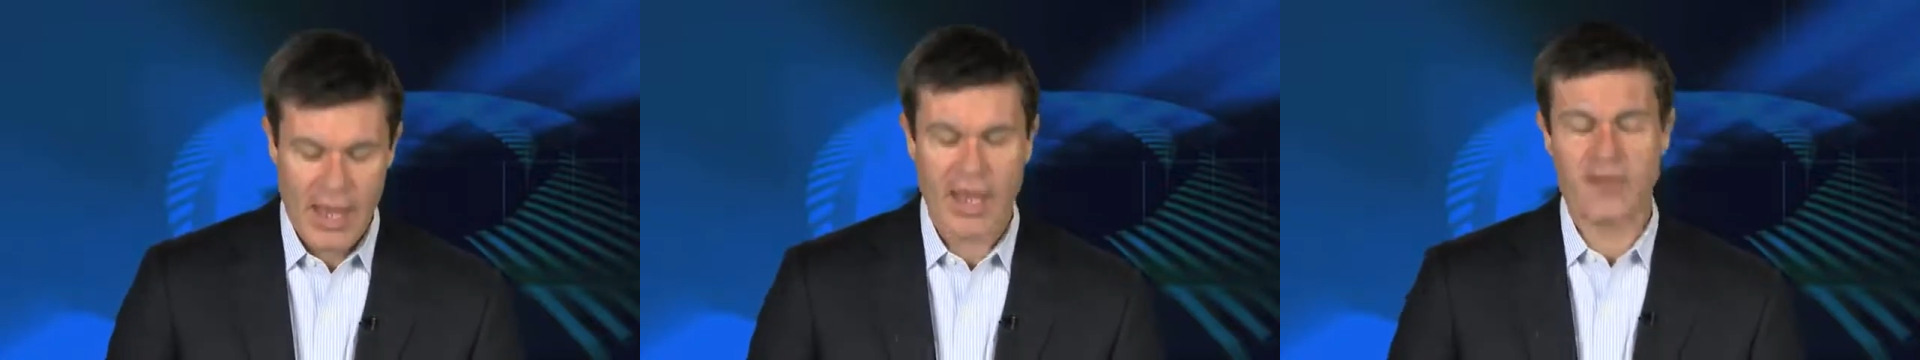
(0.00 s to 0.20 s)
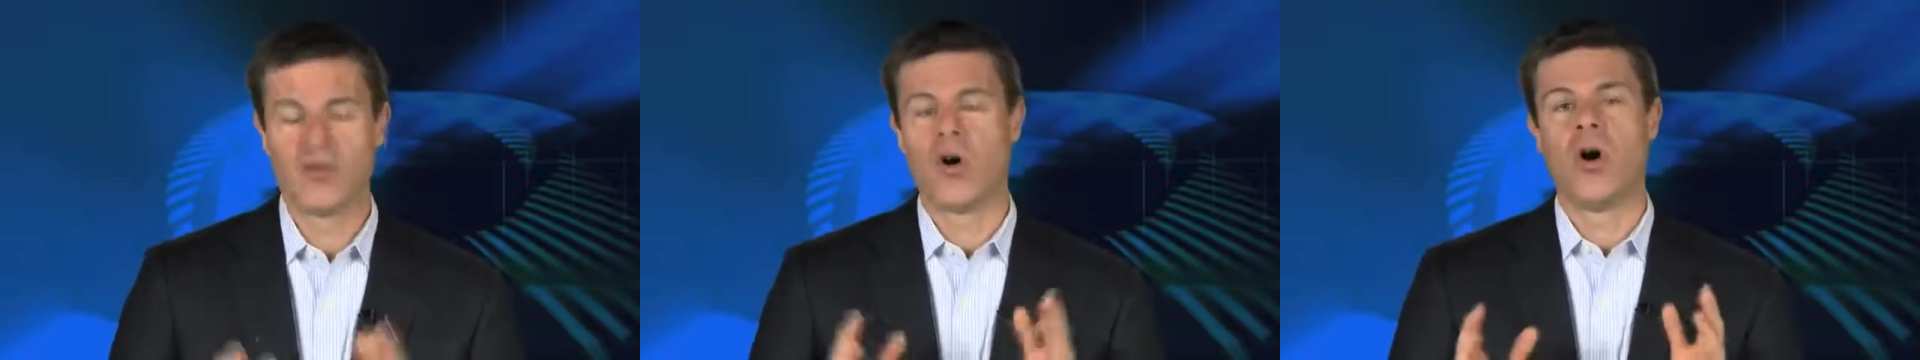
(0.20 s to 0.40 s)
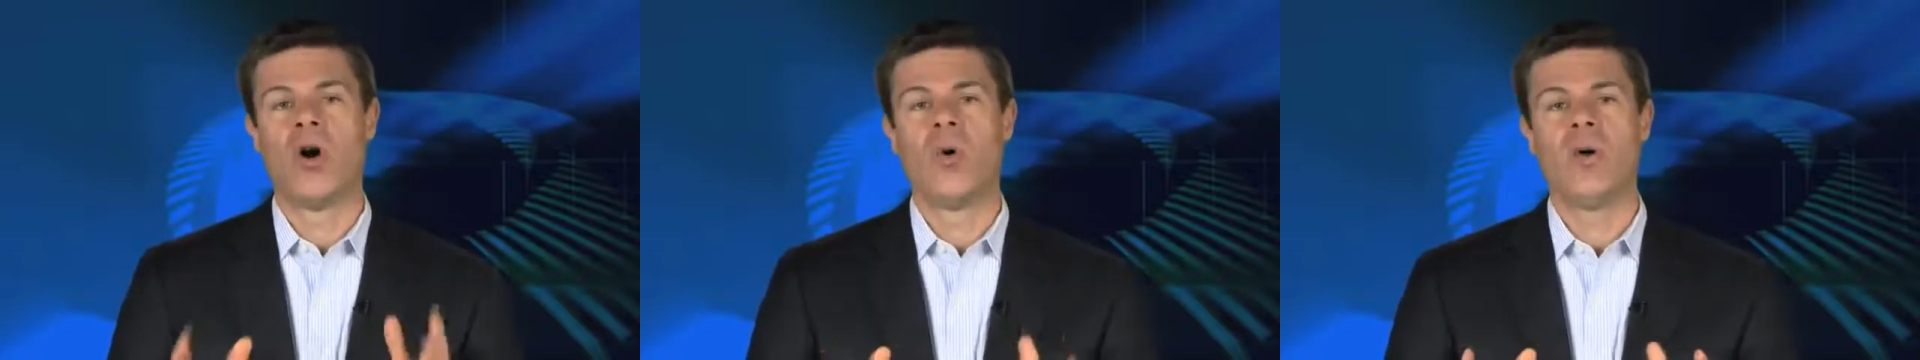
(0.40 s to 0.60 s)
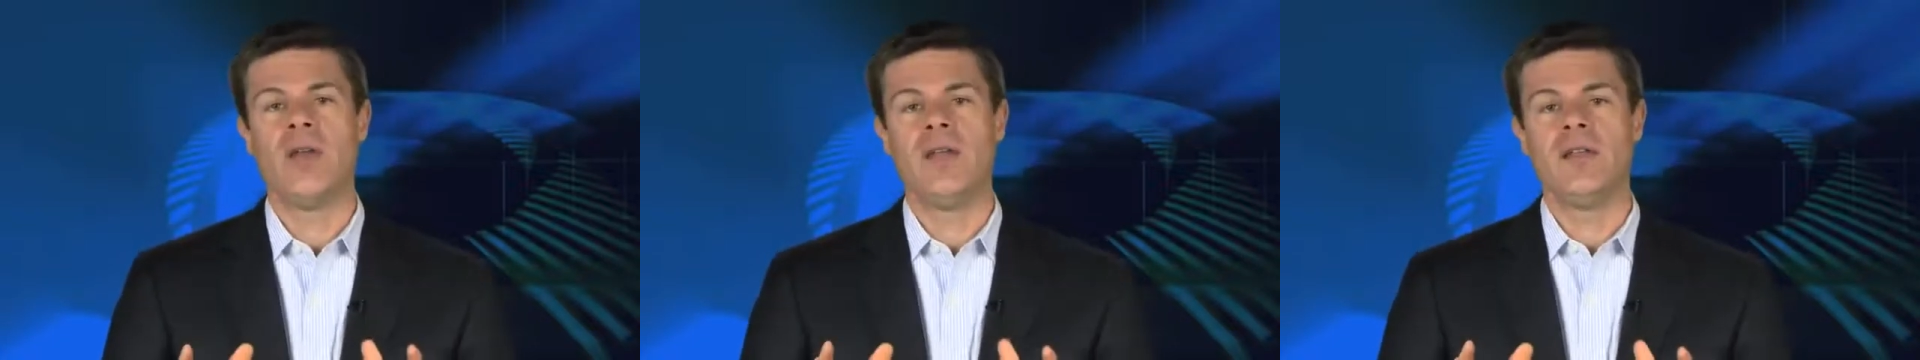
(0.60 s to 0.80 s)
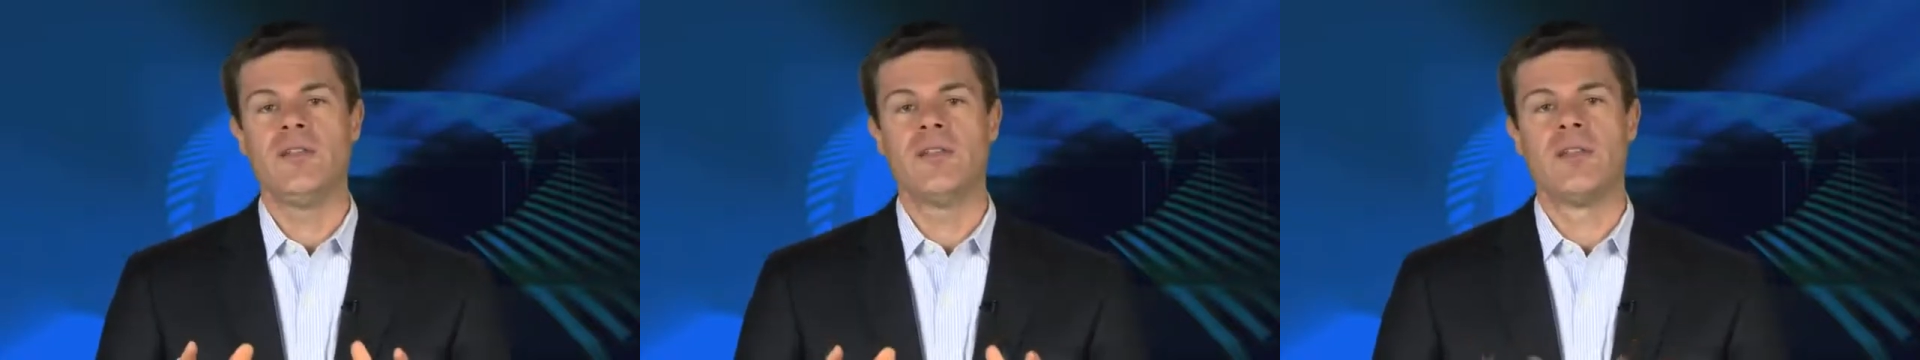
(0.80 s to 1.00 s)
As
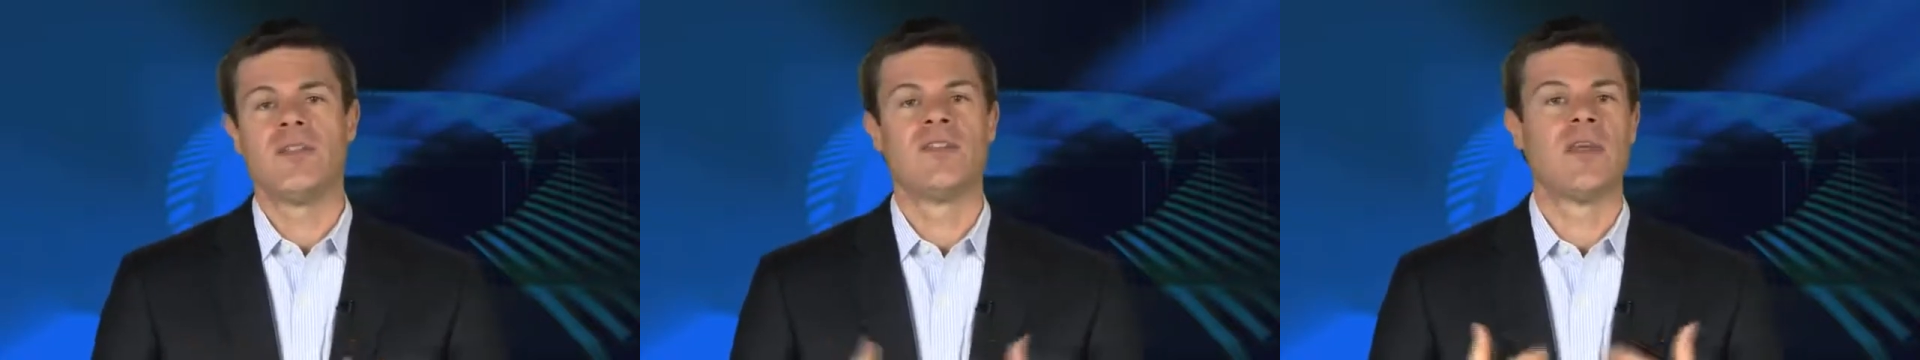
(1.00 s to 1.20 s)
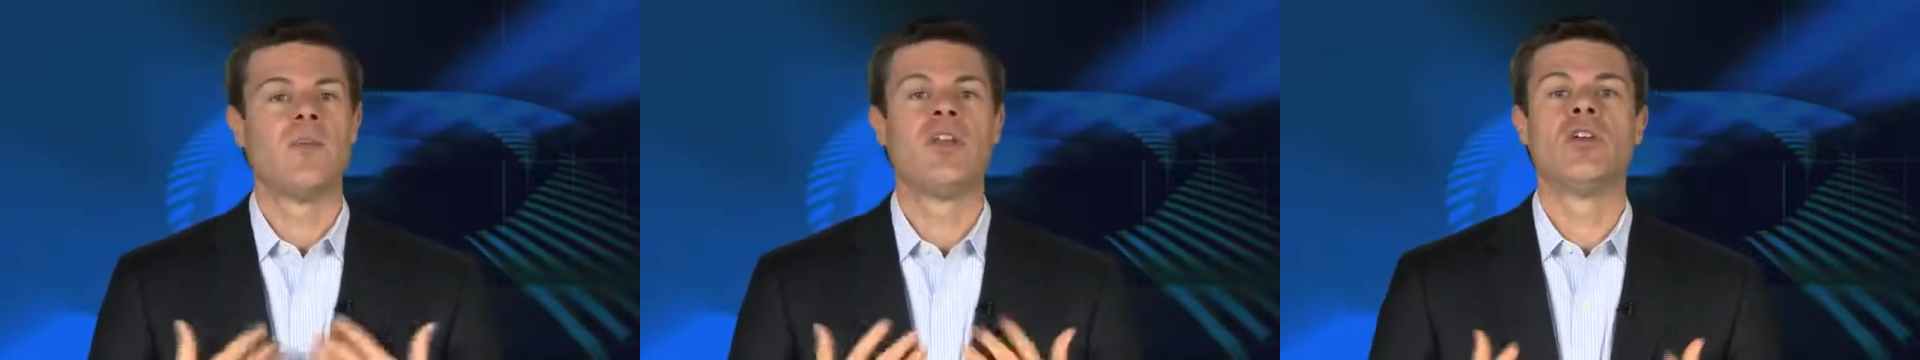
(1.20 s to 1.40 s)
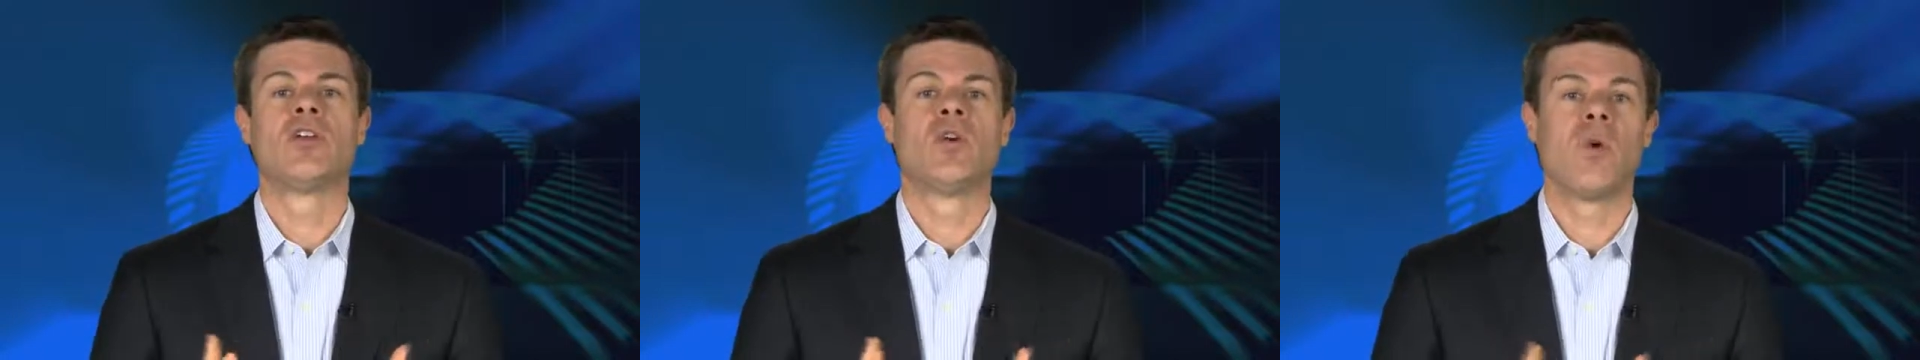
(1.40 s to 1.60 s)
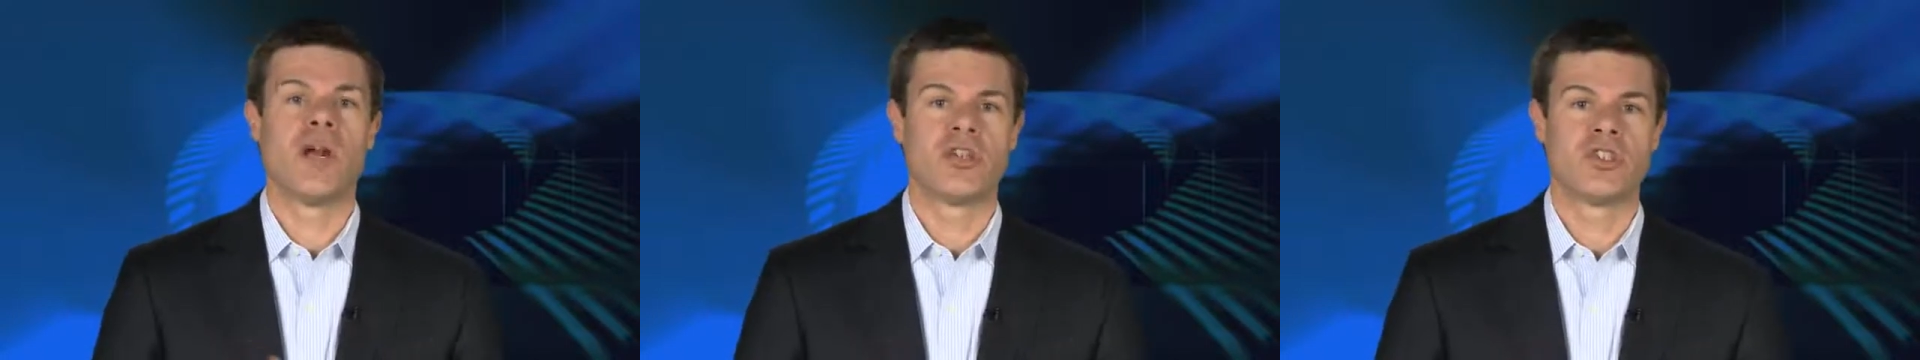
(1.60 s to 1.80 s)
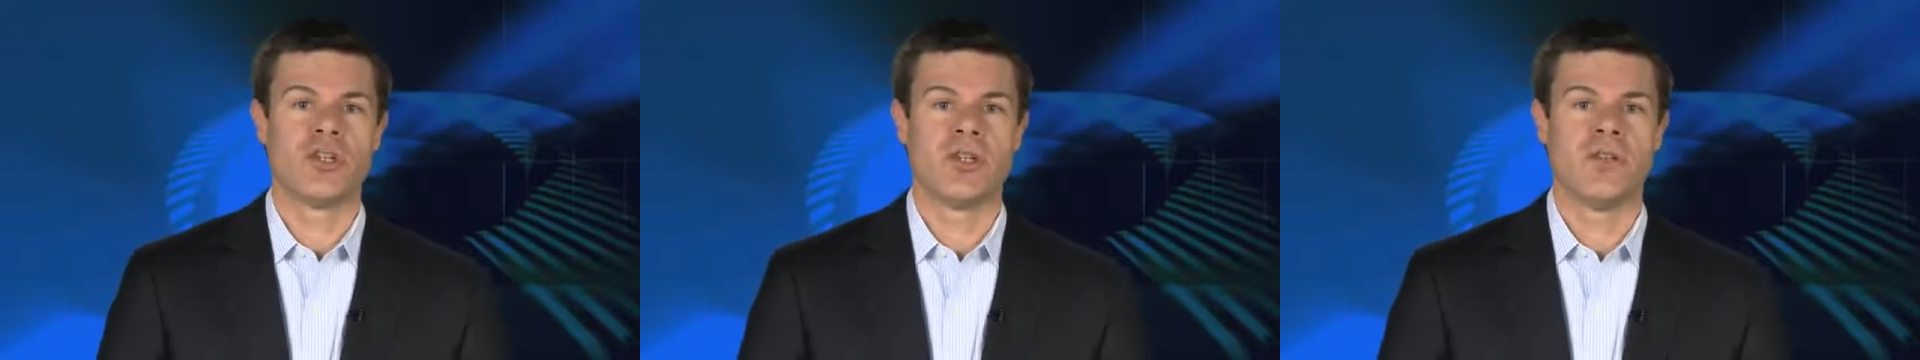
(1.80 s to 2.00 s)
always, send me your
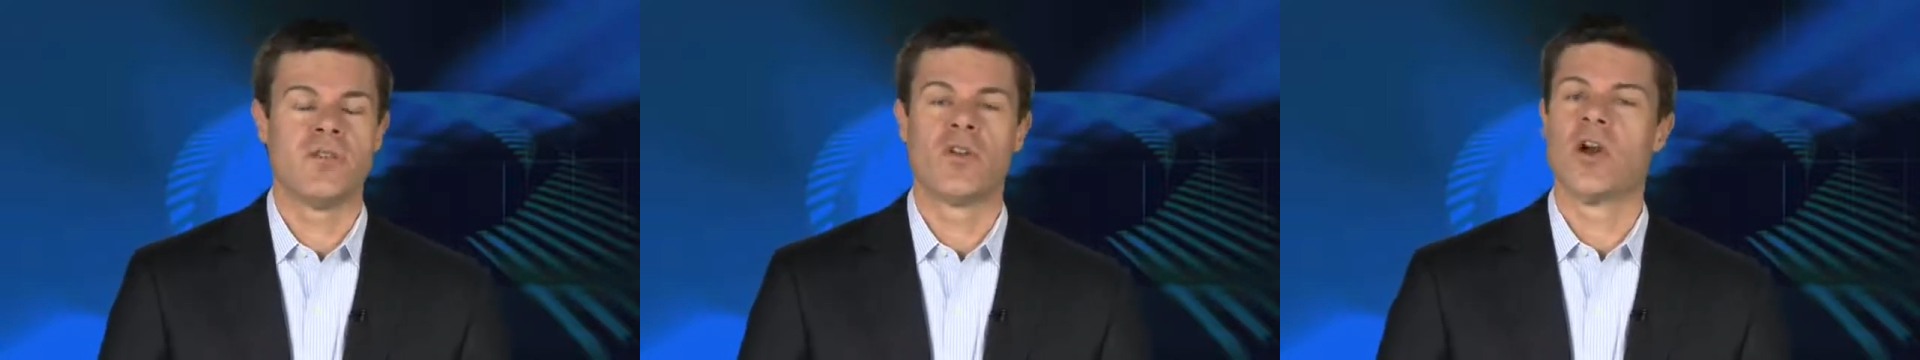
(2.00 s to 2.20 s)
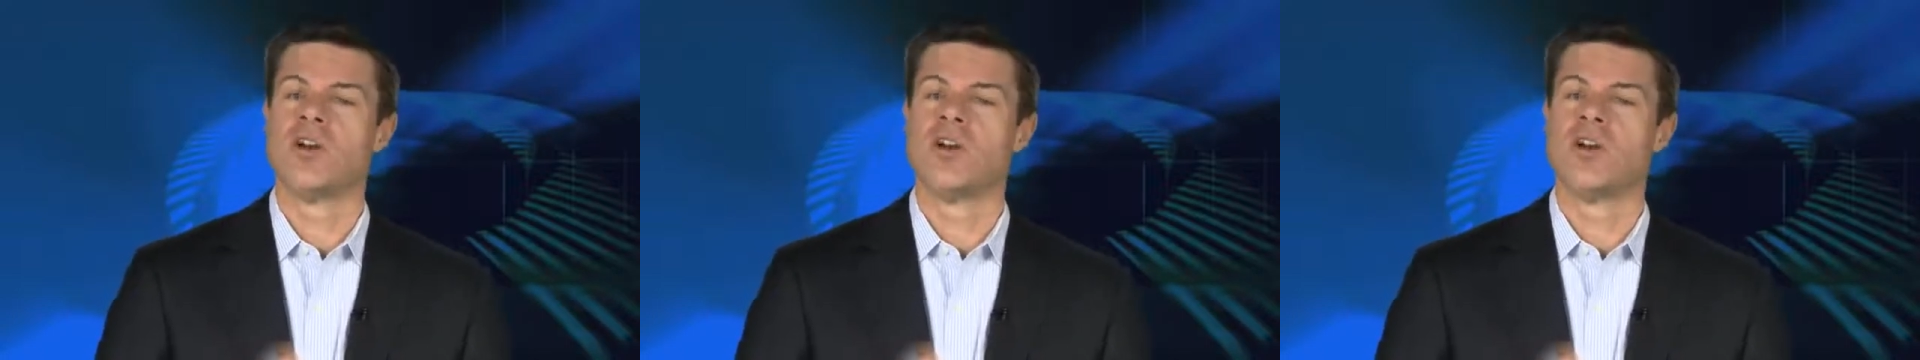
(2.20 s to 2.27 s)
questions.